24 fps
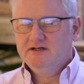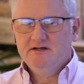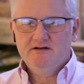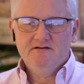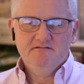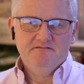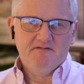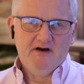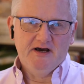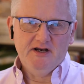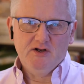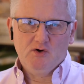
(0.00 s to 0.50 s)

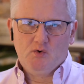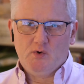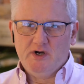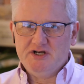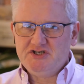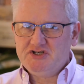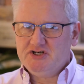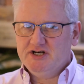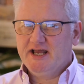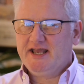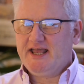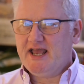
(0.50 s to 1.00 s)
Final
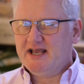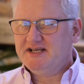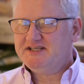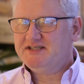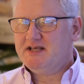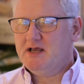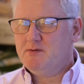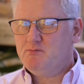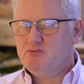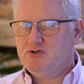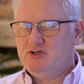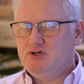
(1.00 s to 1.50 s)
question, I guess,
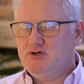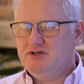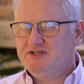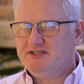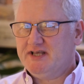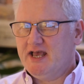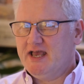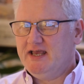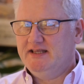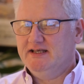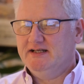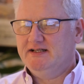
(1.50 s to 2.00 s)
then. Would you
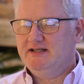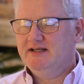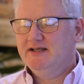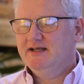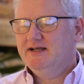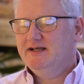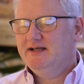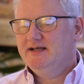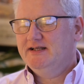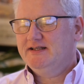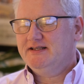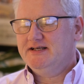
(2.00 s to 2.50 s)
say that
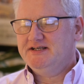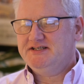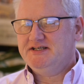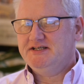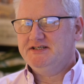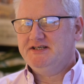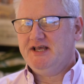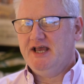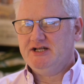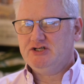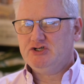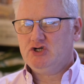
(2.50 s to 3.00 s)
this
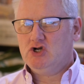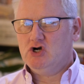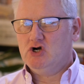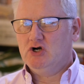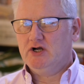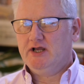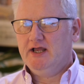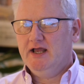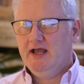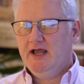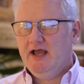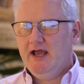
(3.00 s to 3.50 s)
is
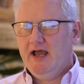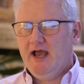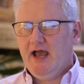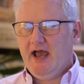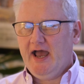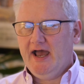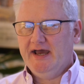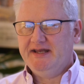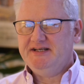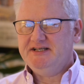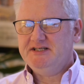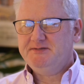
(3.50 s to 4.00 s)
Hitchcock
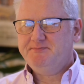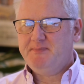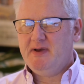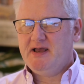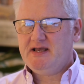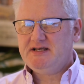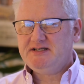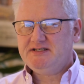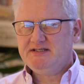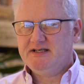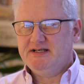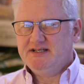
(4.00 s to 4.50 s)
at his
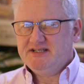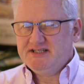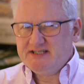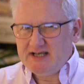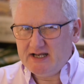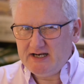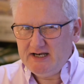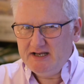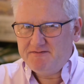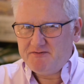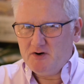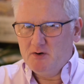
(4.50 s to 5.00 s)
best? It's
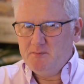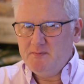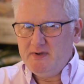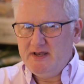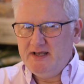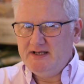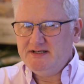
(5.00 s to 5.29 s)
certainly from